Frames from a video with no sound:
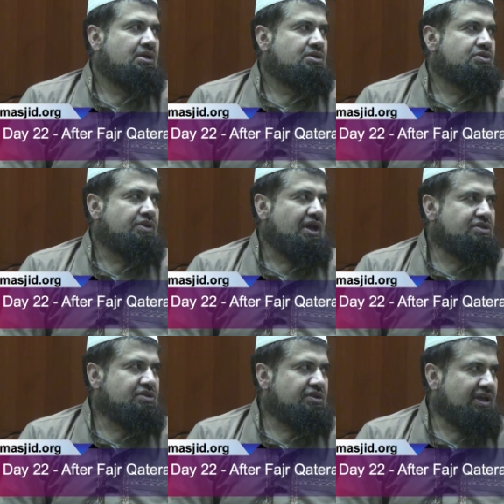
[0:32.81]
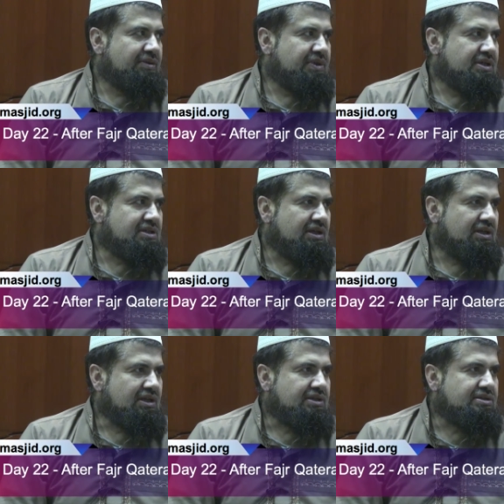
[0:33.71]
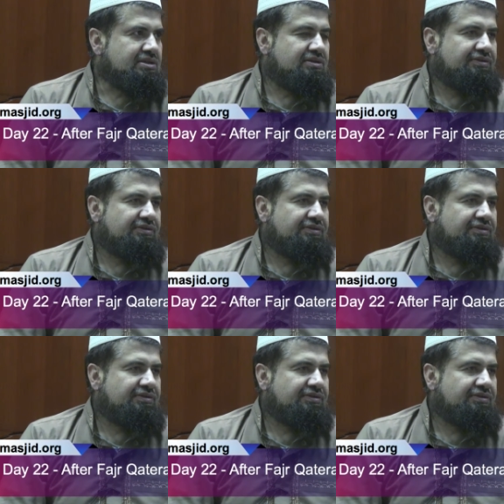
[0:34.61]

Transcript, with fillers: So the answer to that basically is,